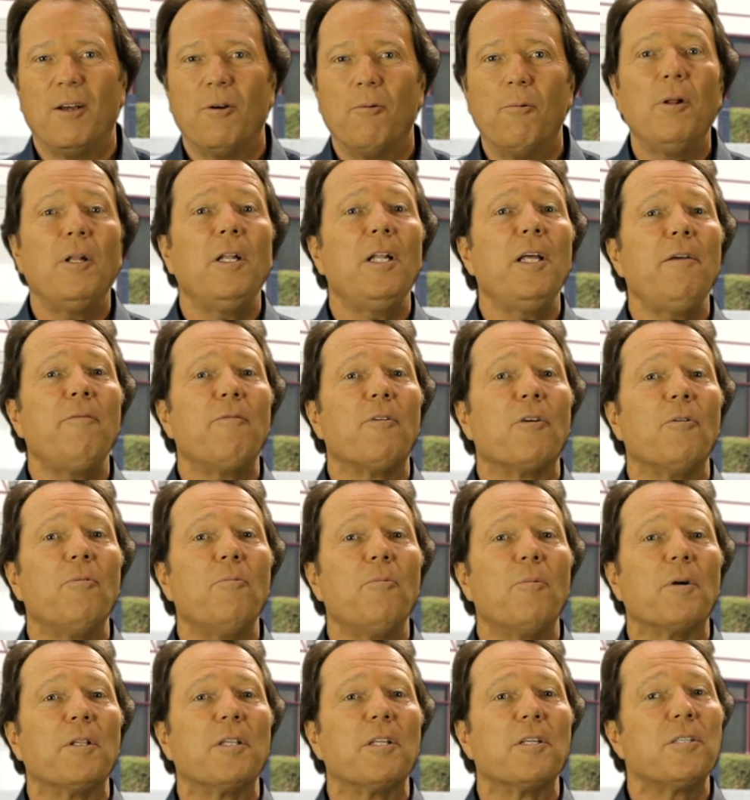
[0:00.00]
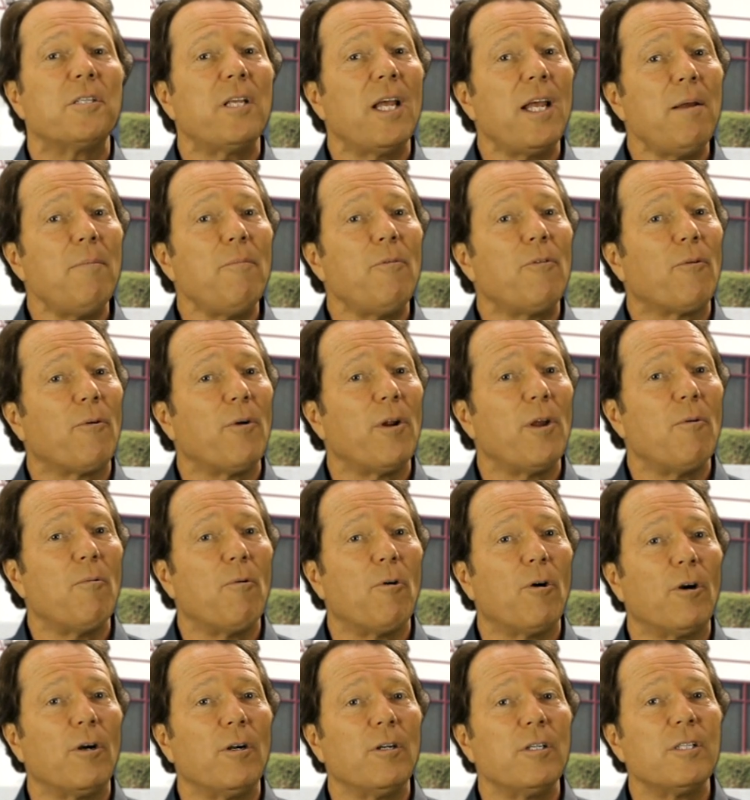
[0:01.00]
We'll leave you with the same 3
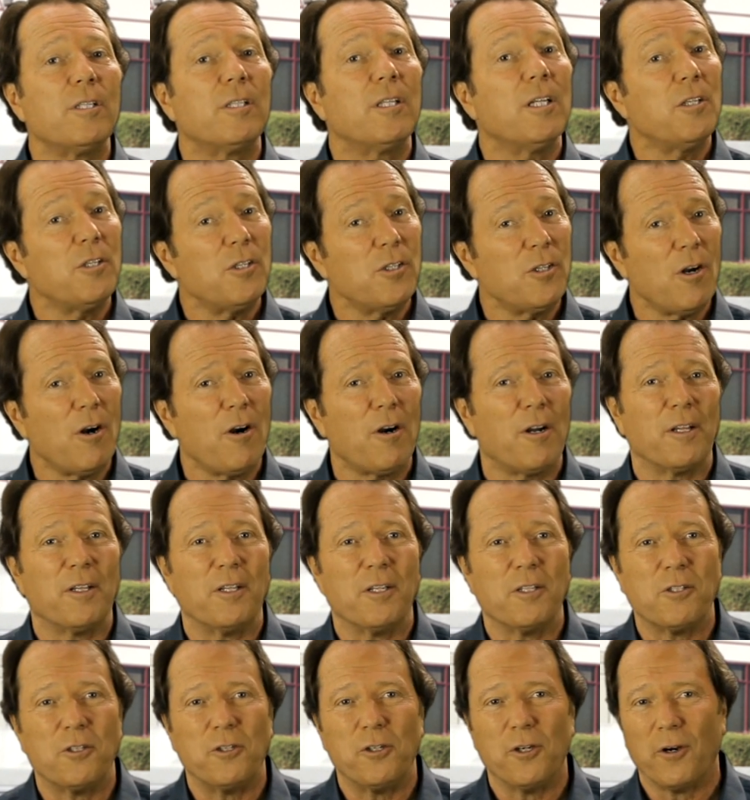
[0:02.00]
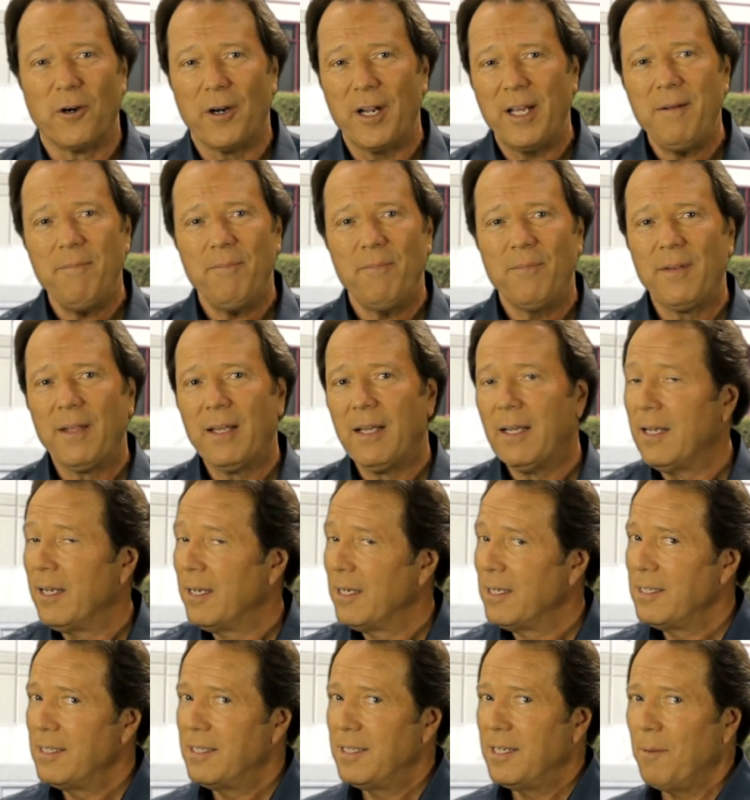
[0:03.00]
words that started this journey:
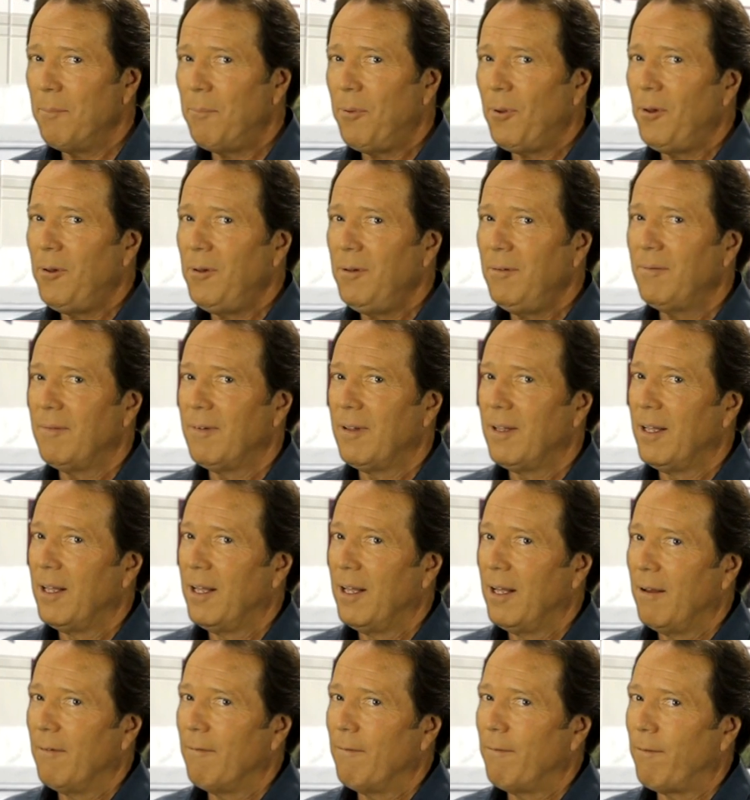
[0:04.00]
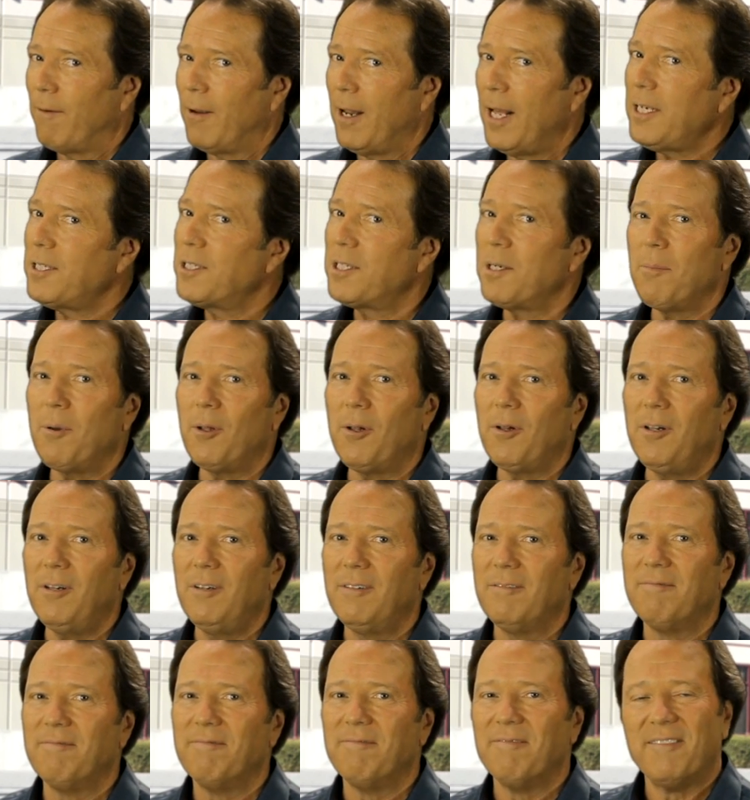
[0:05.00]
simple,
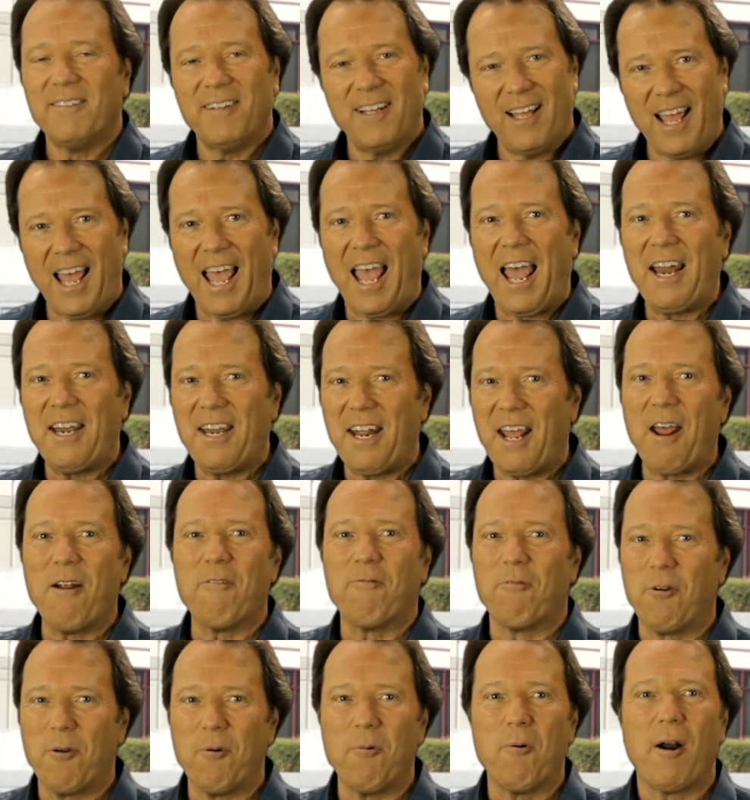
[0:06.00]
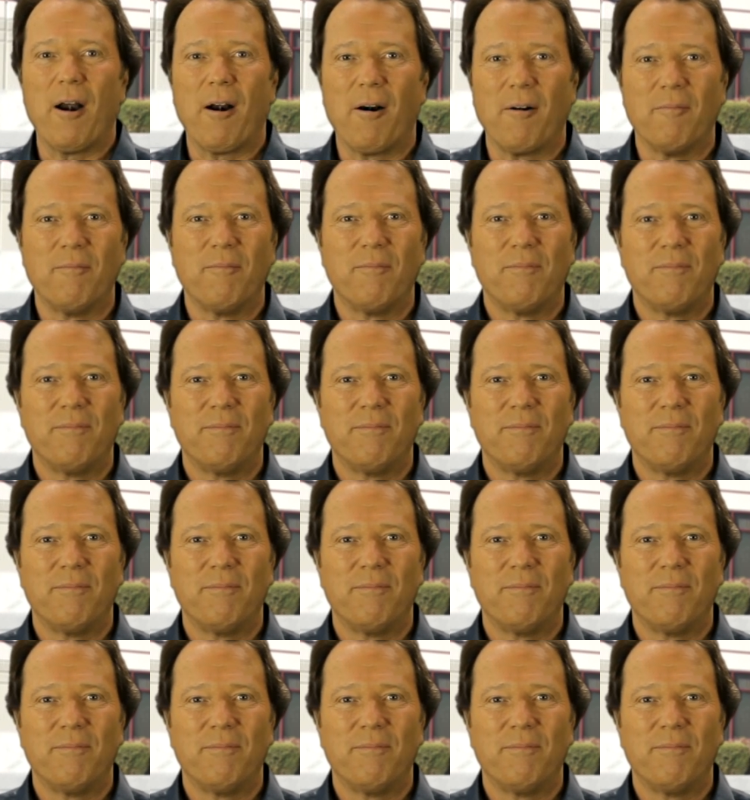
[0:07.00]
flexible, and everywhere.